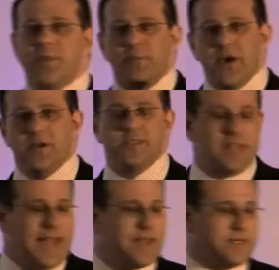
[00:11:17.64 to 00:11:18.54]

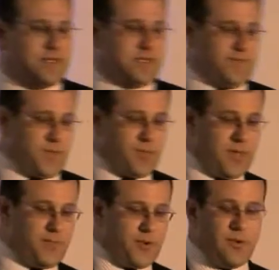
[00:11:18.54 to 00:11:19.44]
personalities of the
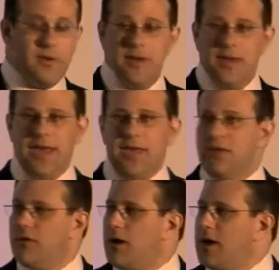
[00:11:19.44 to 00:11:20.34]
people in
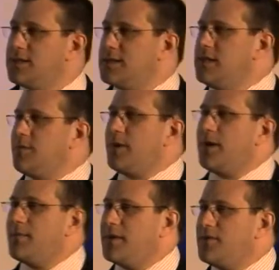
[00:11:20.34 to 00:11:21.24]
your IT
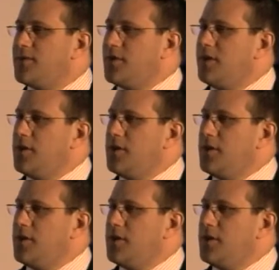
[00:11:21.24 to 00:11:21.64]
departments.